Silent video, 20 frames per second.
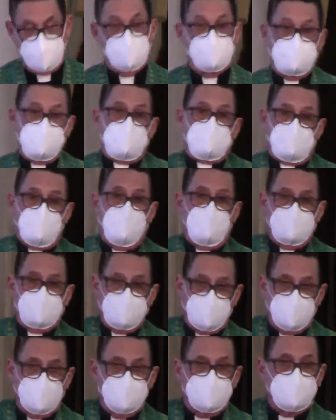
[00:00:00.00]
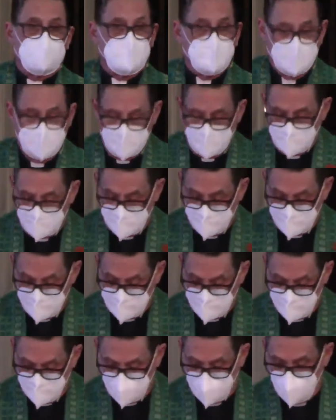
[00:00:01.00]
of just one group.
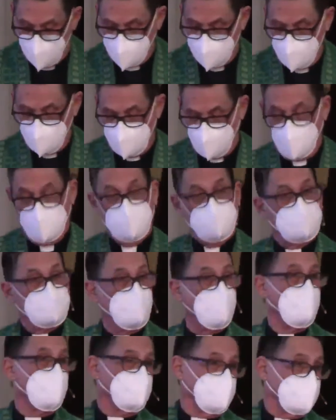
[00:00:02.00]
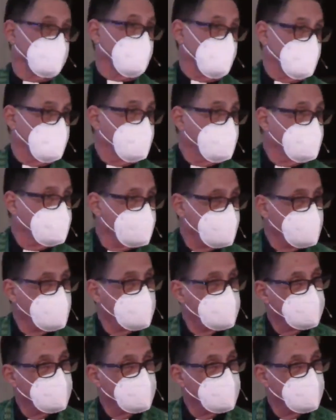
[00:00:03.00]
Humans are complicated, of